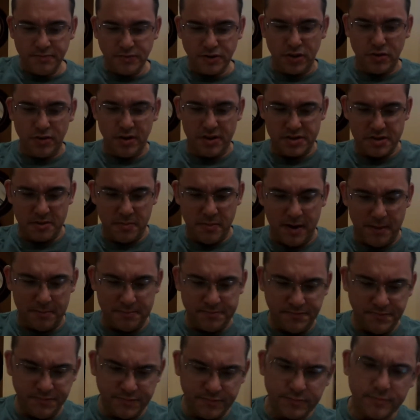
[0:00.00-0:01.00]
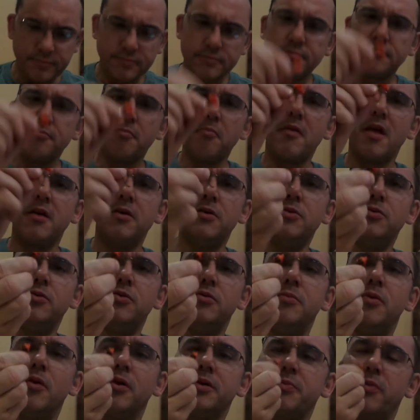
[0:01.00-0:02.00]
Crunch them up. Ooh,
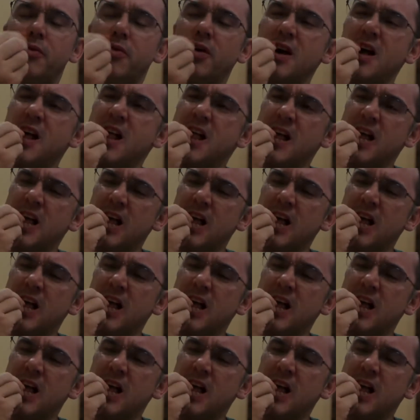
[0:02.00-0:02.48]
more, more.